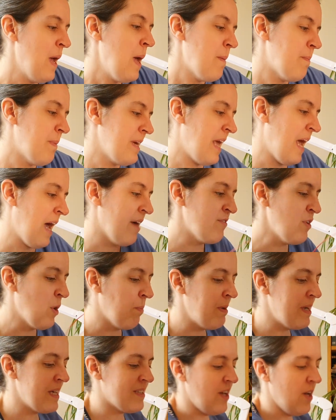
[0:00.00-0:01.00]
But yeah, I've not
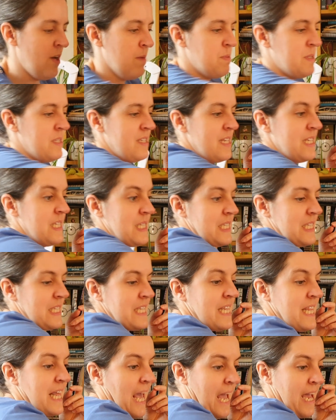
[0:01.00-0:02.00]
picked it up since
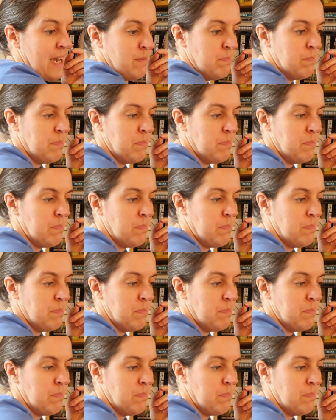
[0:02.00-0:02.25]
then,